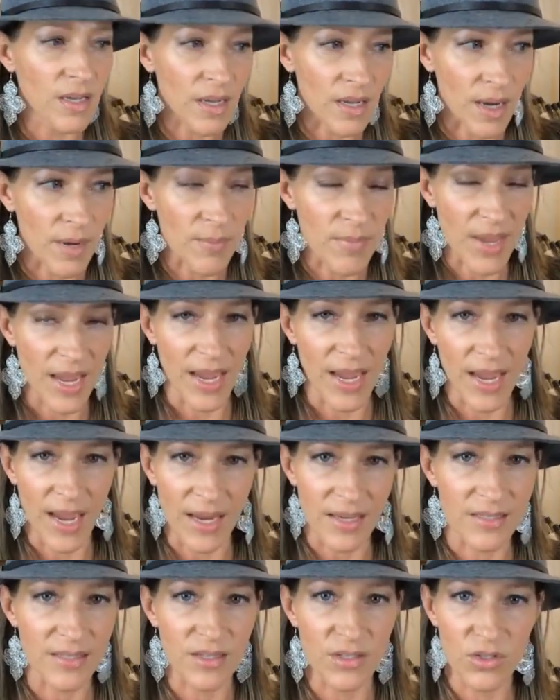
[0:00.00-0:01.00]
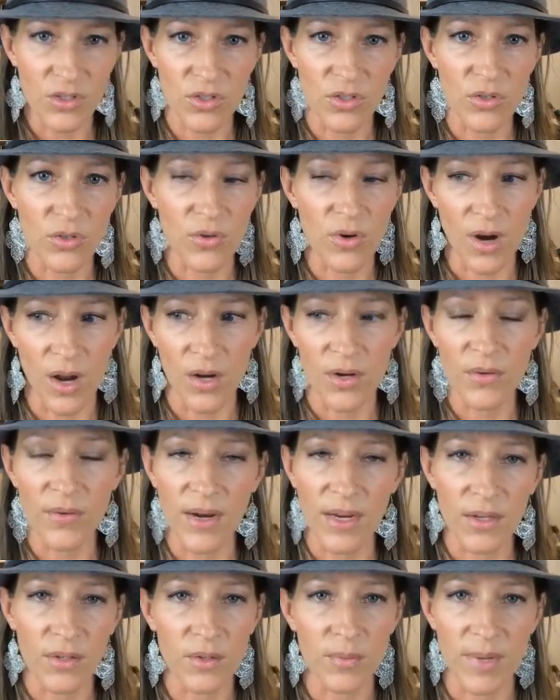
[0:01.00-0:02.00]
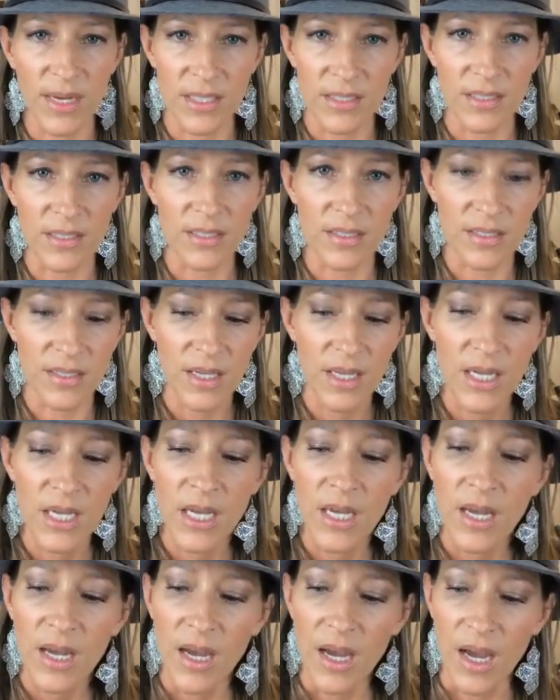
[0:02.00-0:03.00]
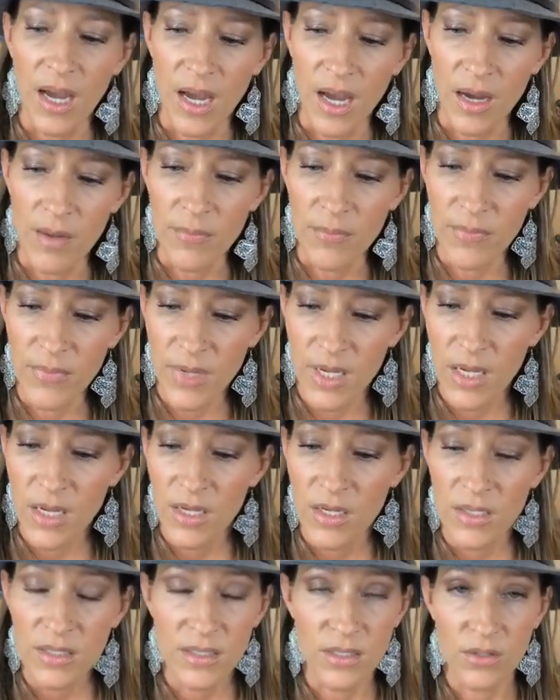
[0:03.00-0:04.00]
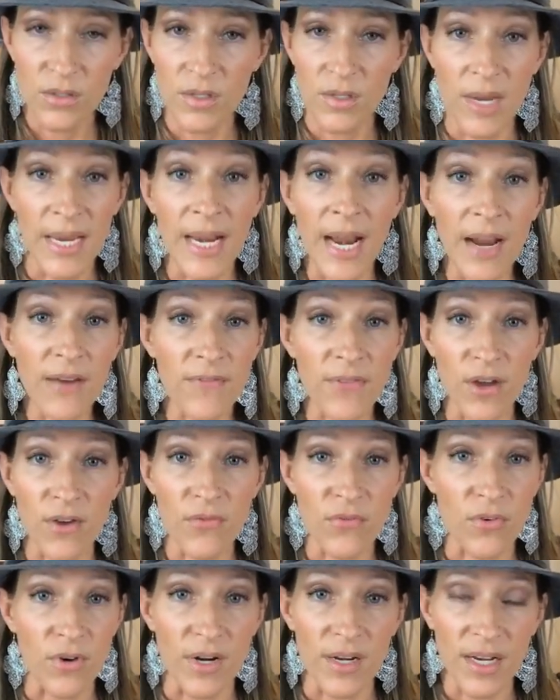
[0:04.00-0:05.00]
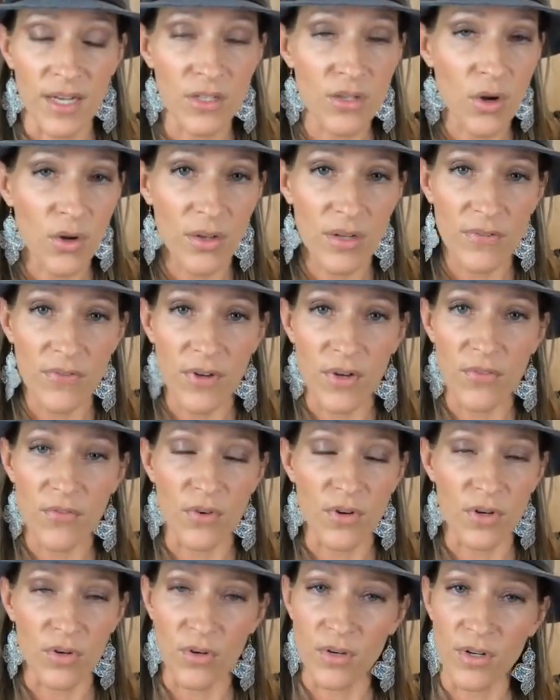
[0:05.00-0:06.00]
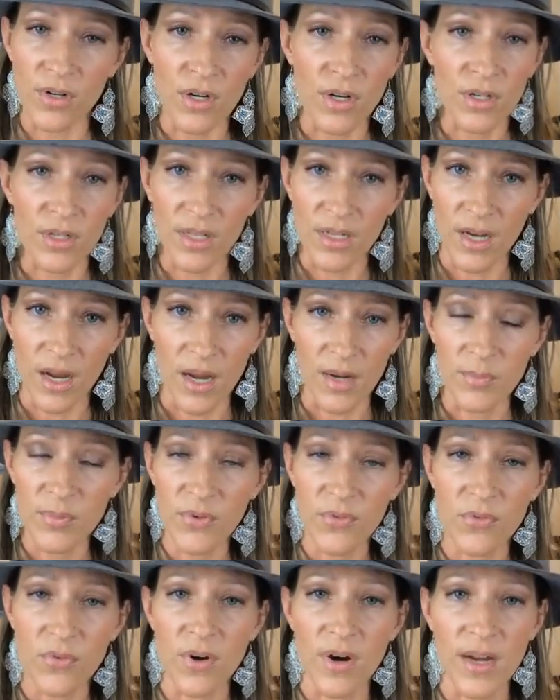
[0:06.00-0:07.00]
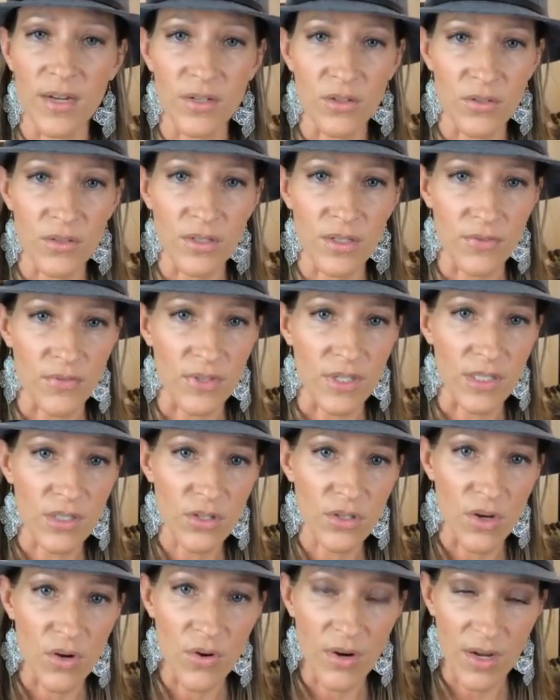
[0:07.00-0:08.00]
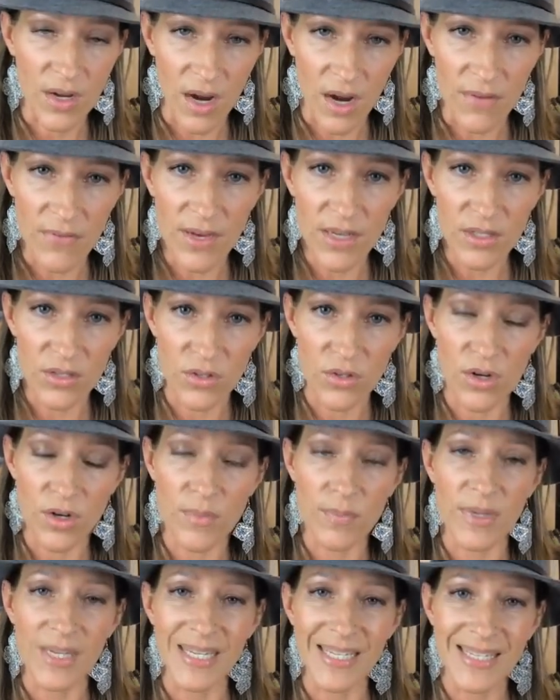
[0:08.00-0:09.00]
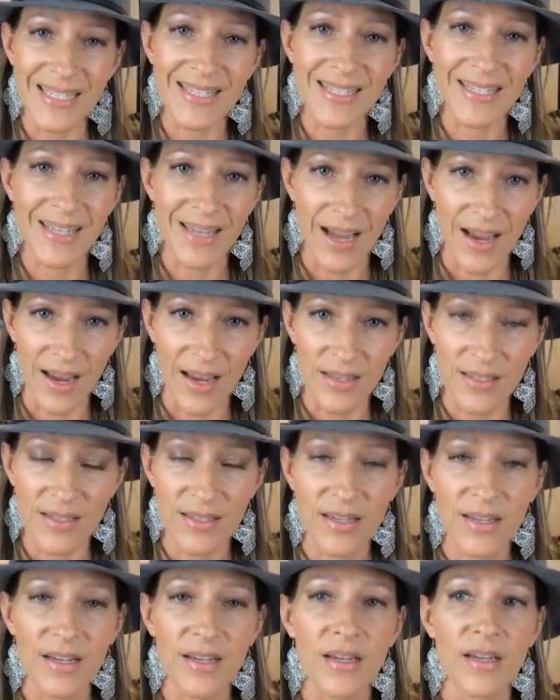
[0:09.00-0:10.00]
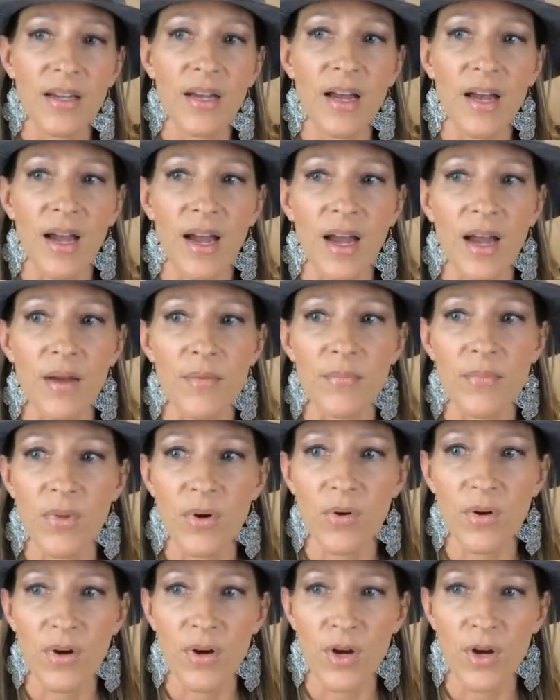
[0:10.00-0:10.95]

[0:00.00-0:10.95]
um, access to on a regular basis. Um, seriously, and I fell for it. I totally fell for it or, early on before I knew the difference. So agave syrup is not um,